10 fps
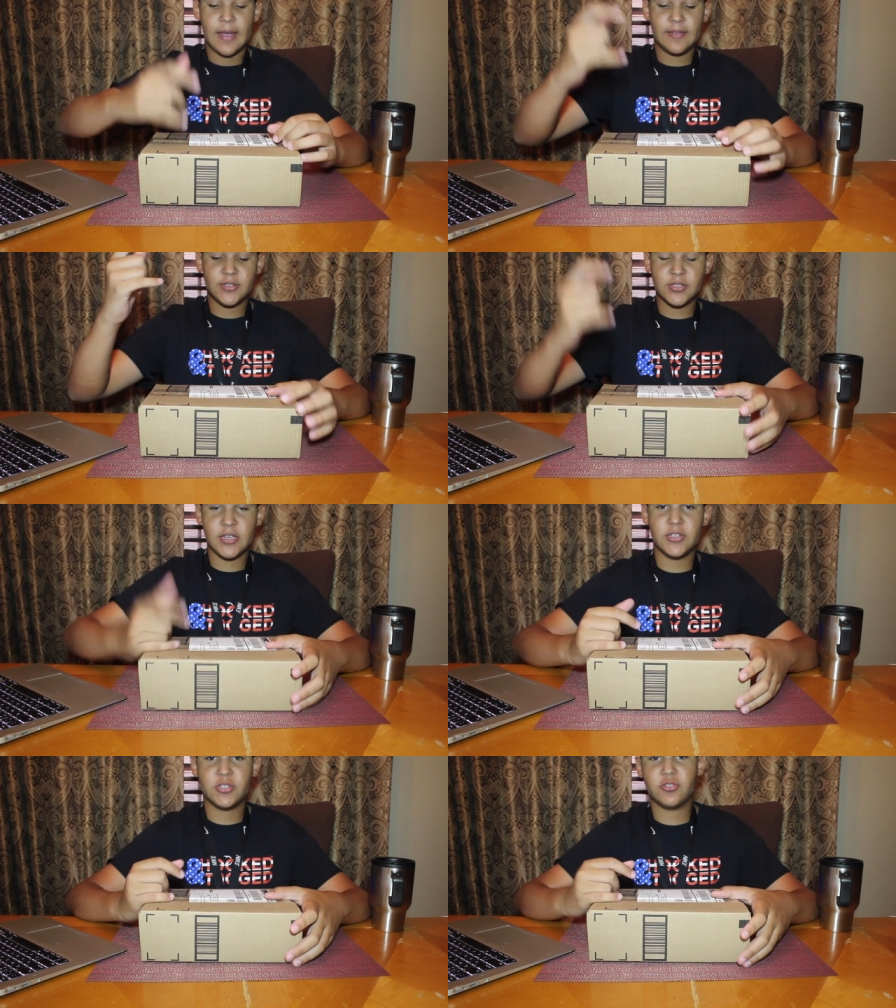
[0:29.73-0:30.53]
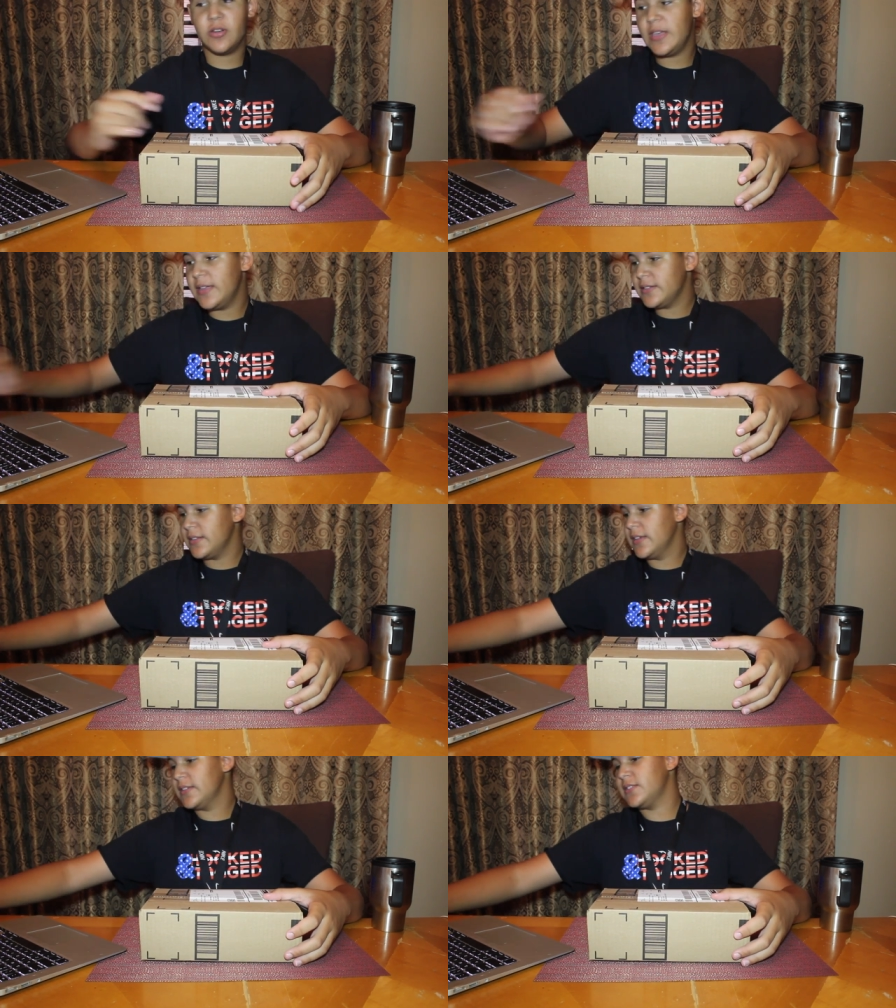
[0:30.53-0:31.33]
And let's just get straight
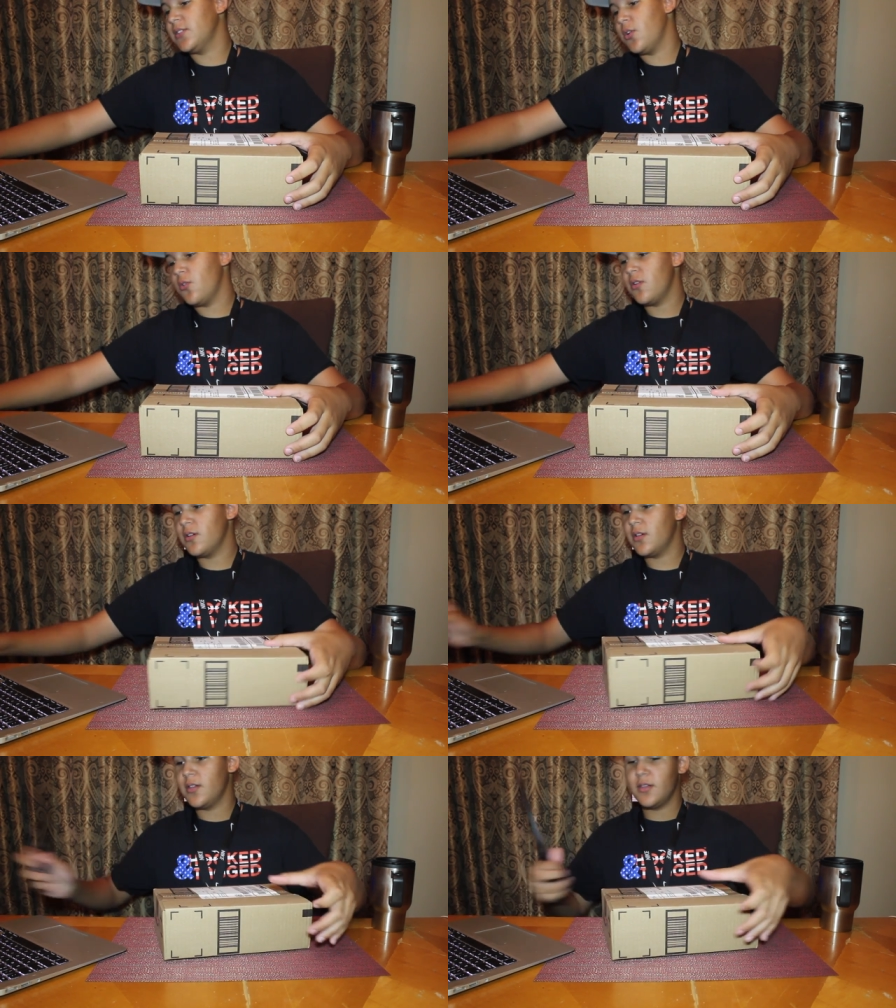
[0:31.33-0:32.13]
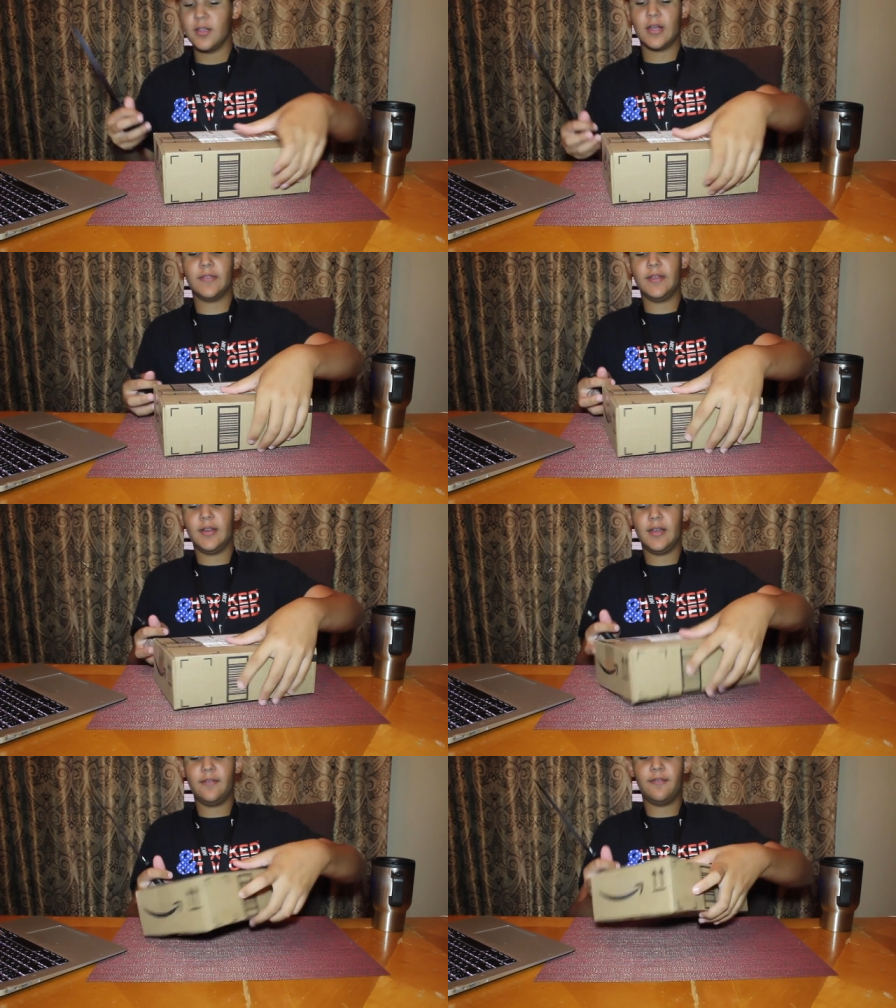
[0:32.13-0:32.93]
into this. So, got the
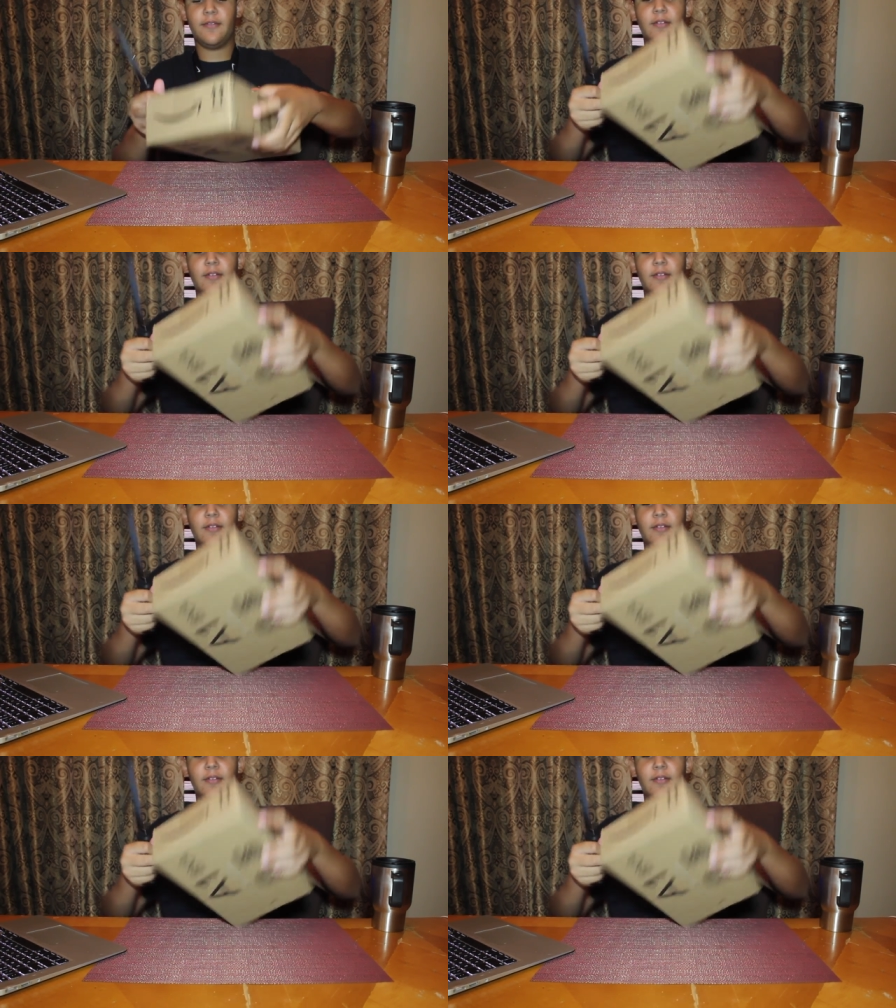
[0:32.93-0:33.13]
knife.